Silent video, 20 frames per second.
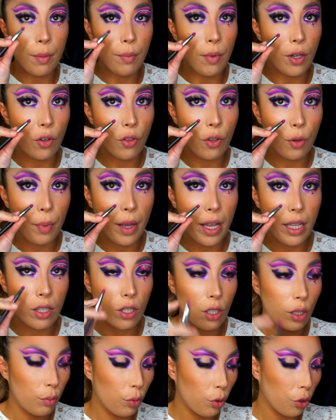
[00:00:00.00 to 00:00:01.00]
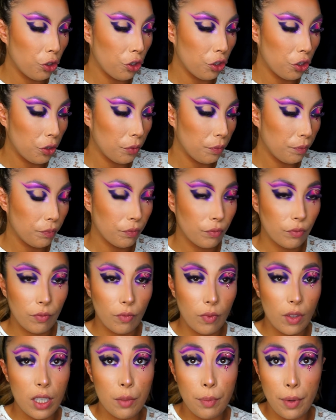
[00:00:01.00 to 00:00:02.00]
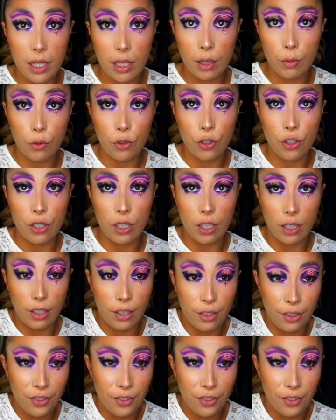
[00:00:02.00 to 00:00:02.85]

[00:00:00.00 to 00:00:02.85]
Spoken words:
another pencil brush. These pencil brushes are